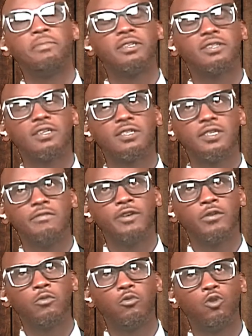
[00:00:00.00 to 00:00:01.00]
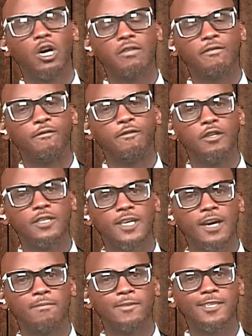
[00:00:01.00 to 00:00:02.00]
Mr. Stephen, what first
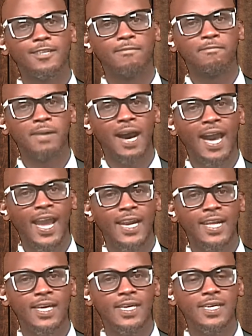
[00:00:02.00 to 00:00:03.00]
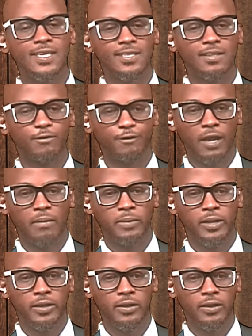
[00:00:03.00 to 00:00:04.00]
comes to mind is the
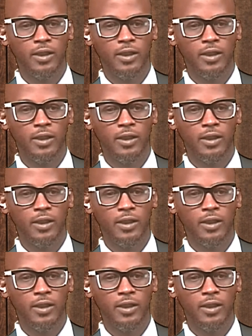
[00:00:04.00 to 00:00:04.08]
family,